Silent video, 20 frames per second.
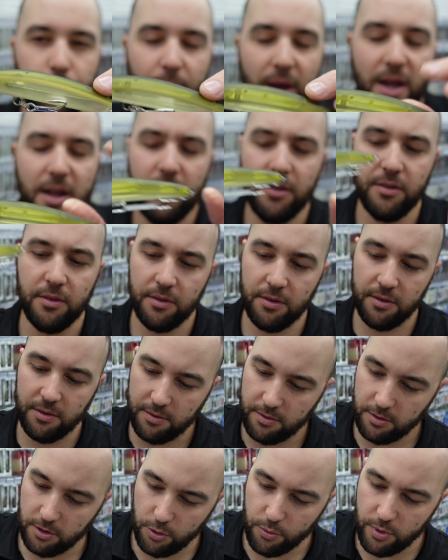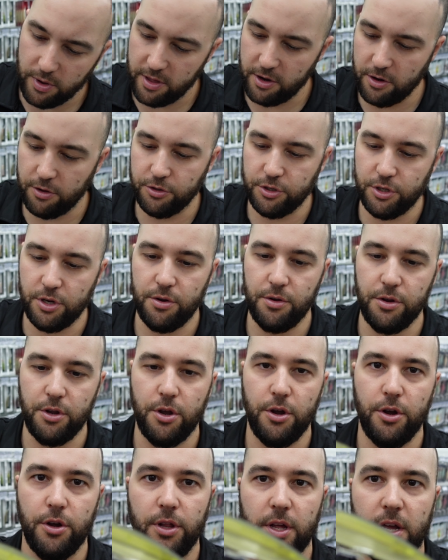bait lure that I was showing you
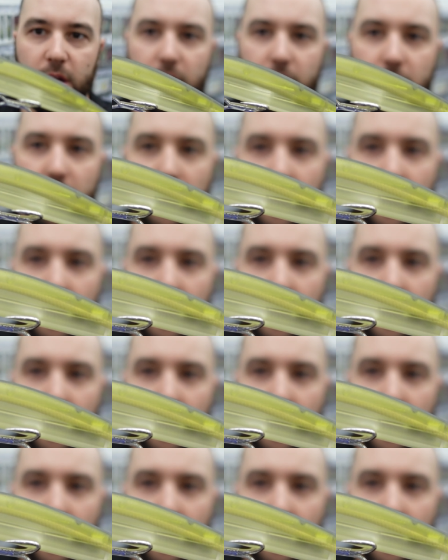earlier,